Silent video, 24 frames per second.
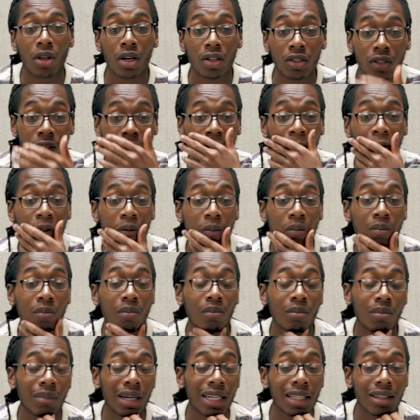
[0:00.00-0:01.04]
So
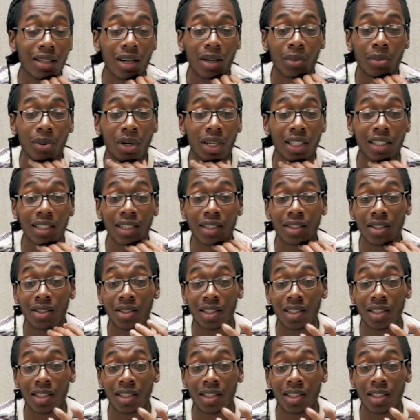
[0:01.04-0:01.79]
my thought process